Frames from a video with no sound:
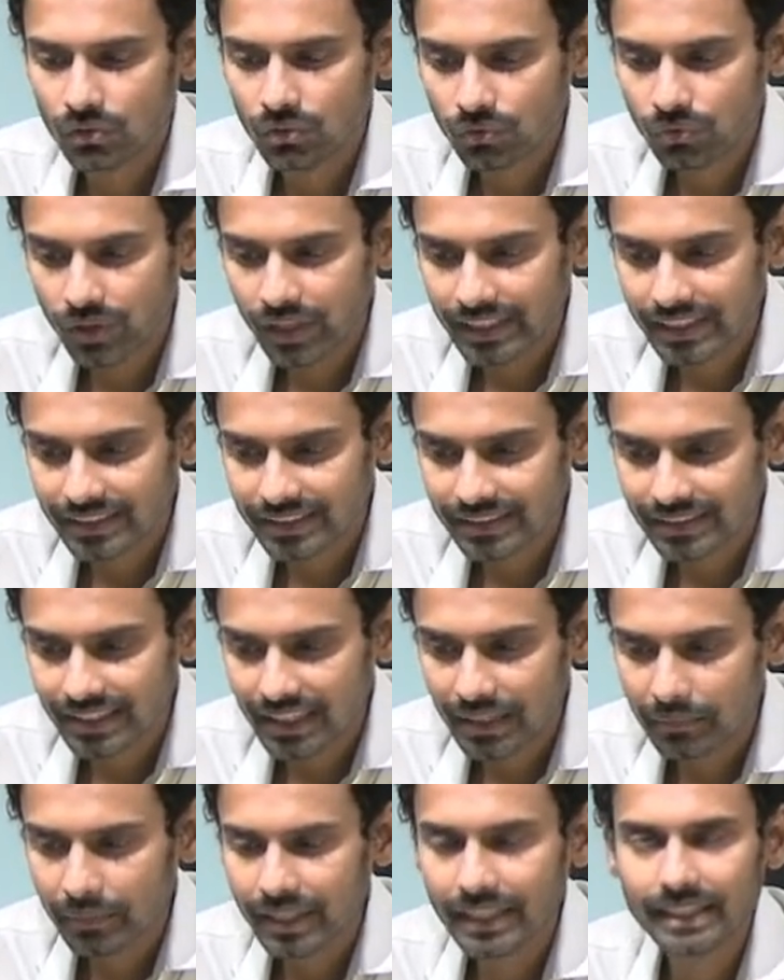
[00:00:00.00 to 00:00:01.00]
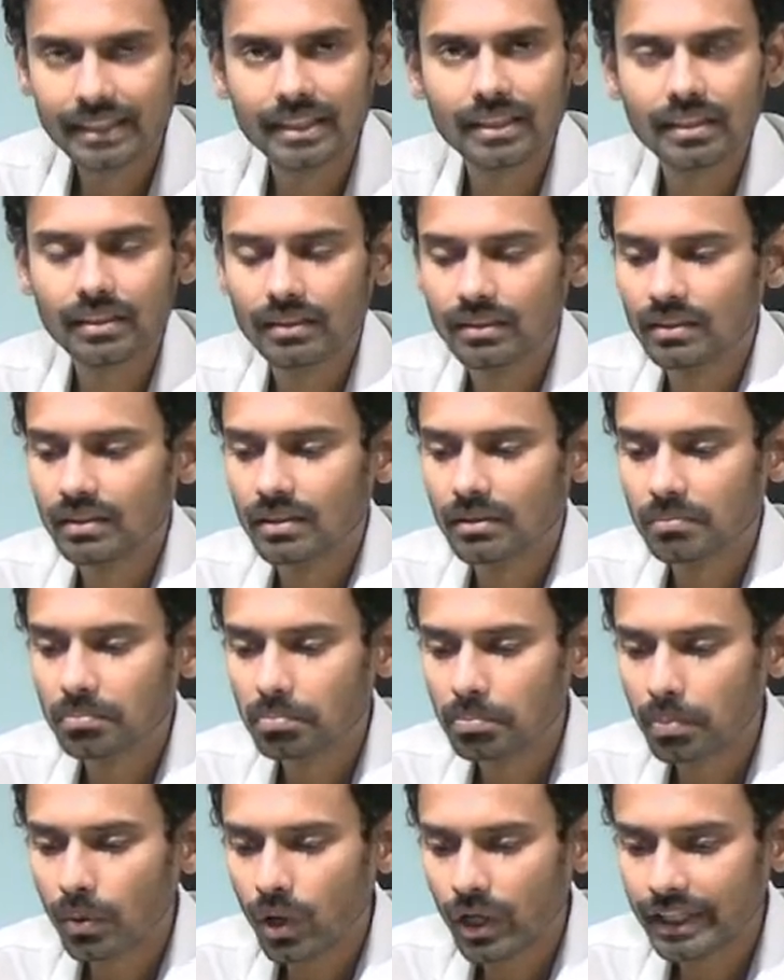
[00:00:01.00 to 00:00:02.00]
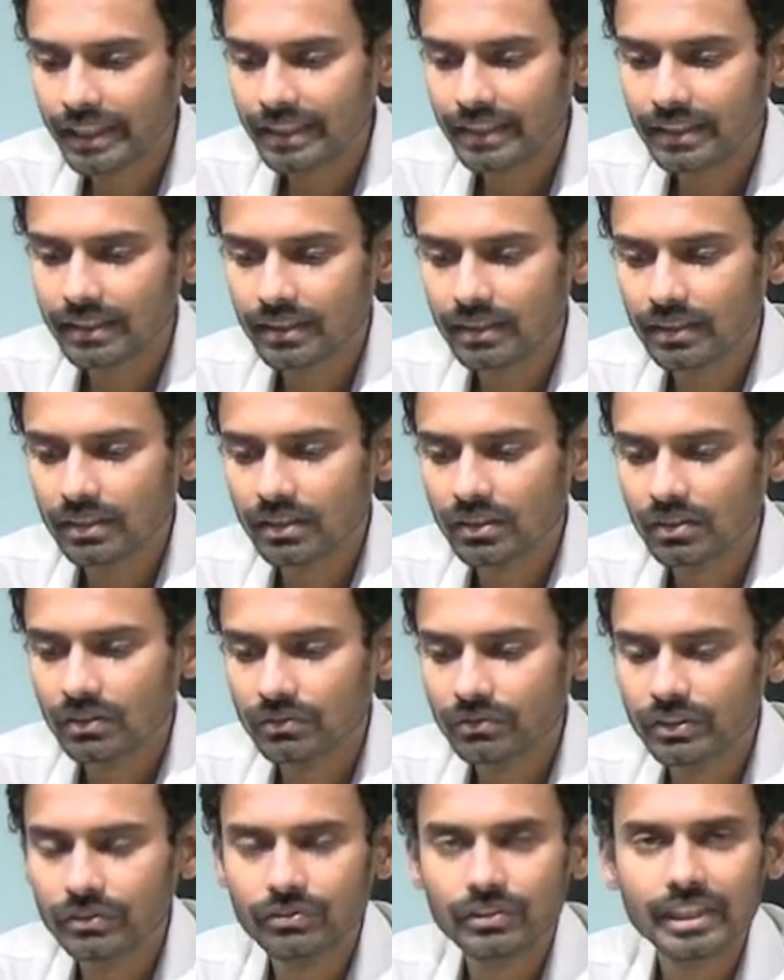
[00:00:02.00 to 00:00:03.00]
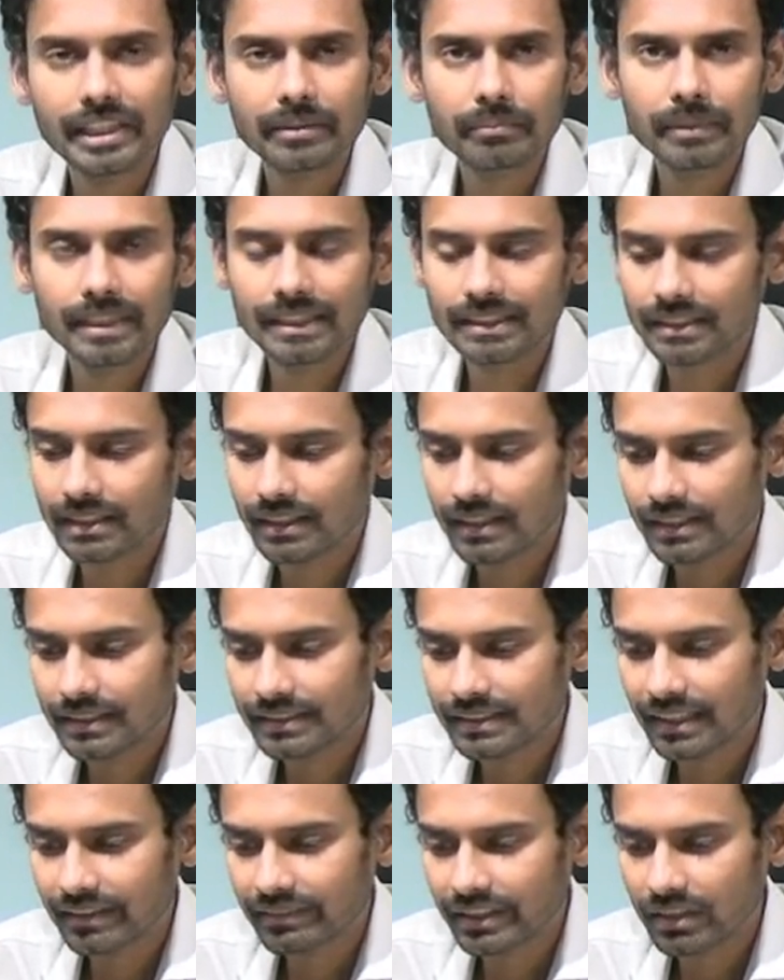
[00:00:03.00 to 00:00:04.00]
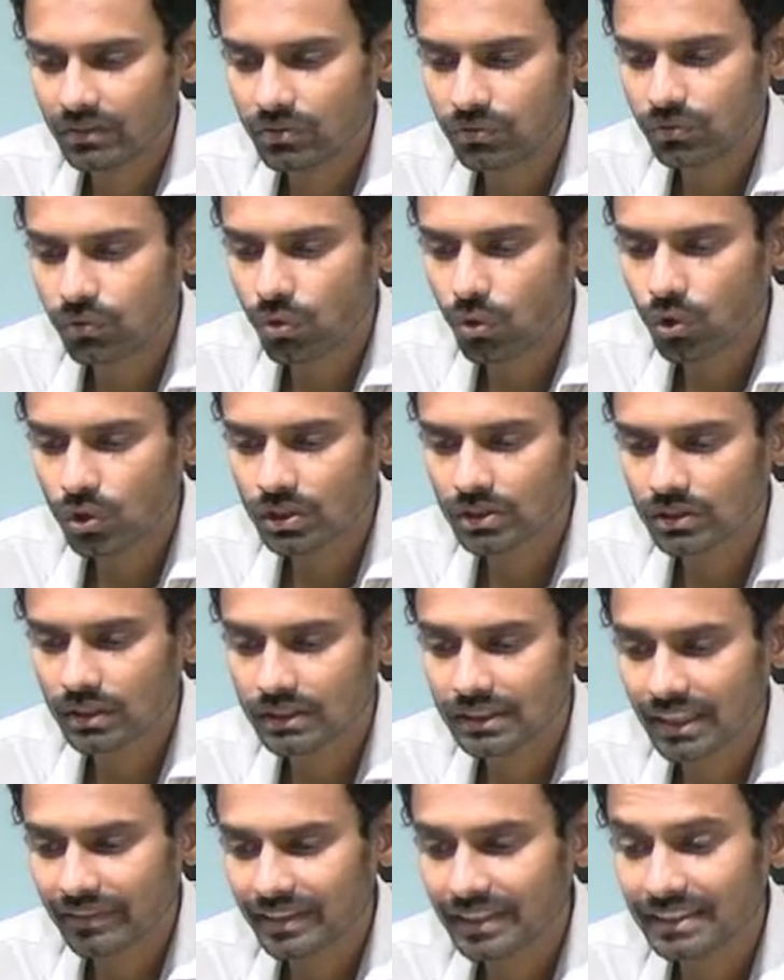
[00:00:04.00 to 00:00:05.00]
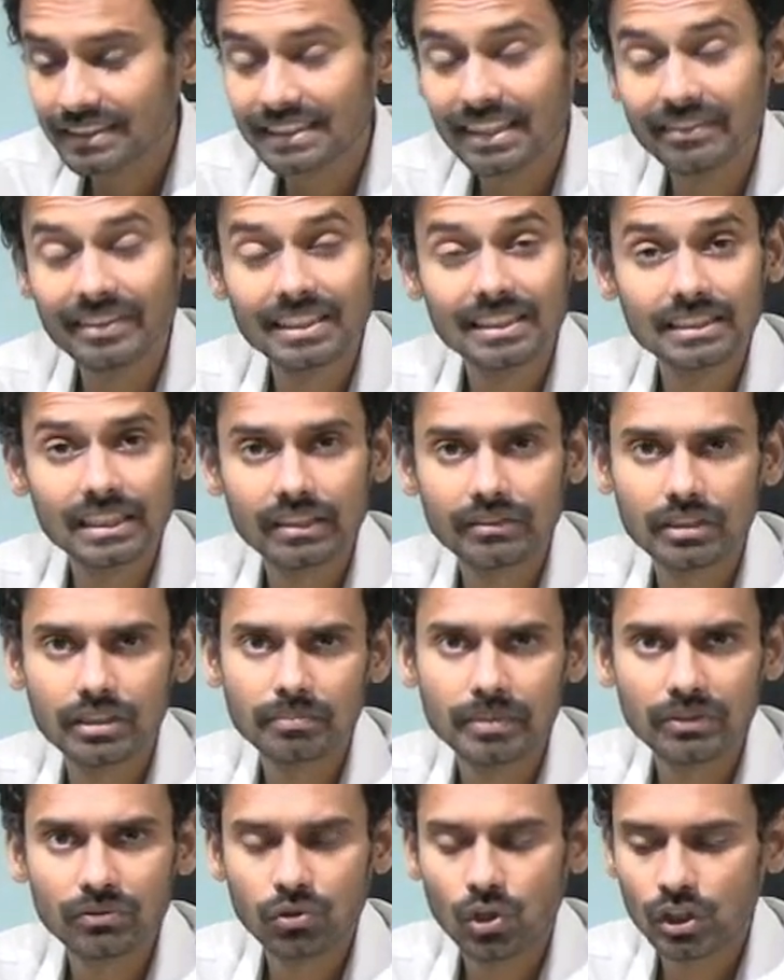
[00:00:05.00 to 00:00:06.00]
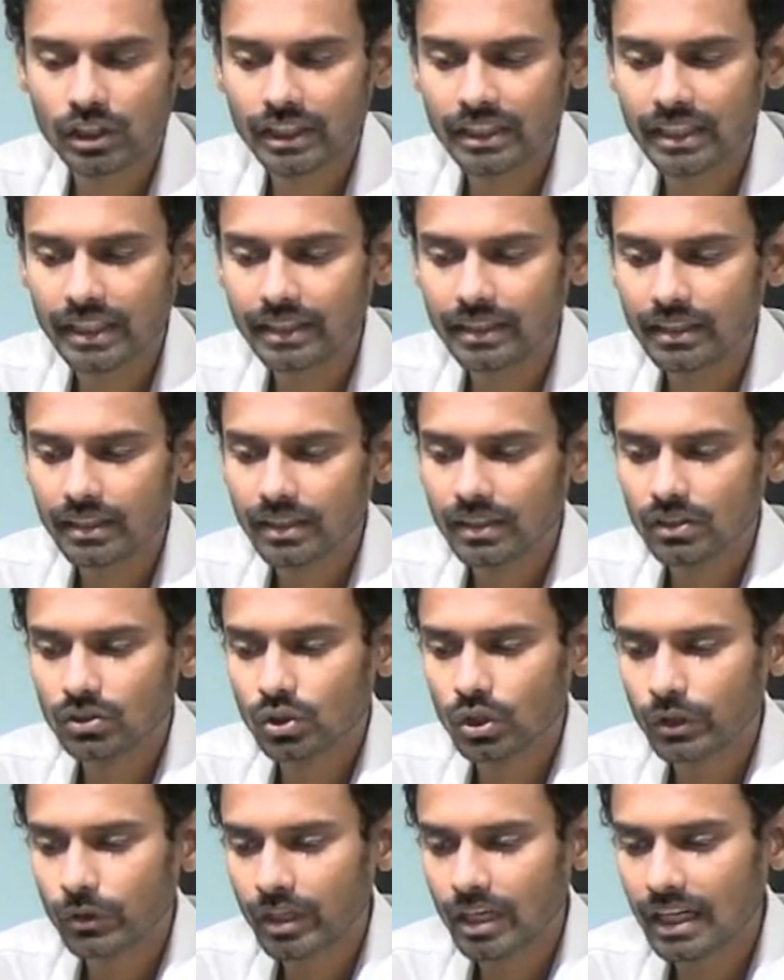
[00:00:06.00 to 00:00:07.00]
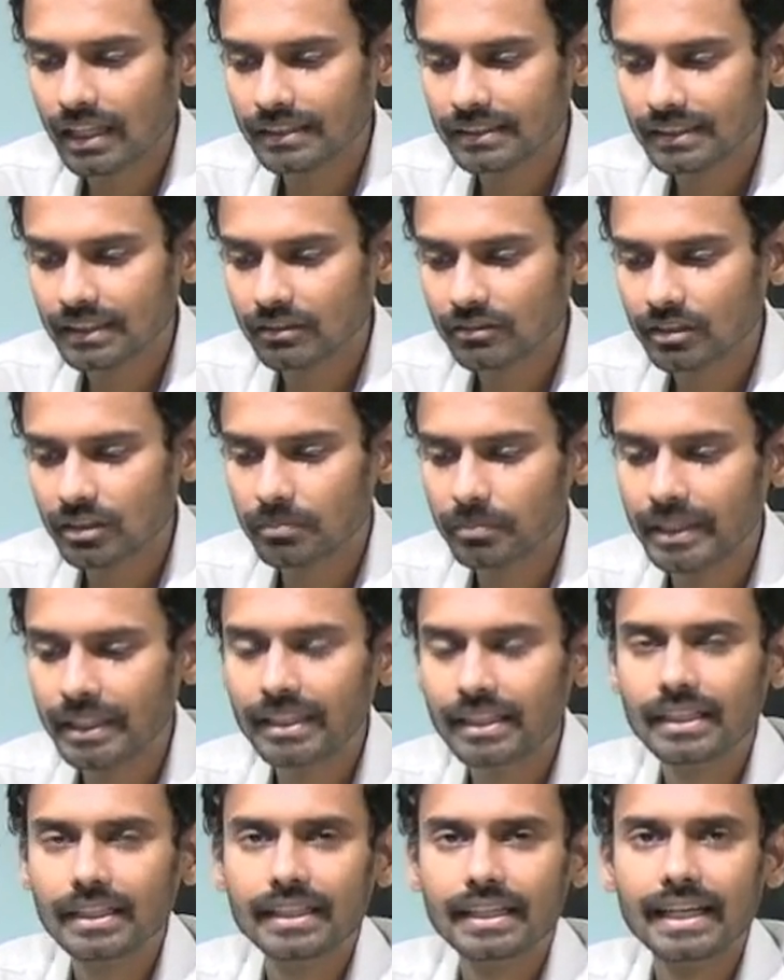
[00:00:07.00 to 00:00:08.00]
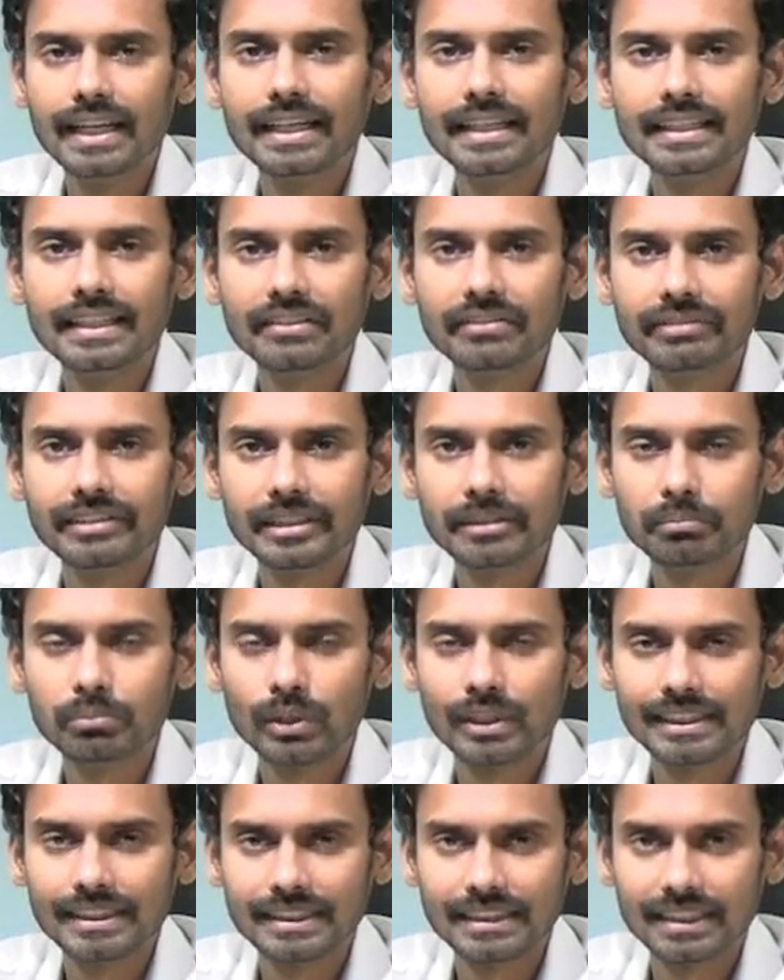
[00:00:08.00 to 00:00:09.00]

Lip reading: 5 is the remainder, 0.50 means 7 sevens are will be 49, so your answer will be 85.7%.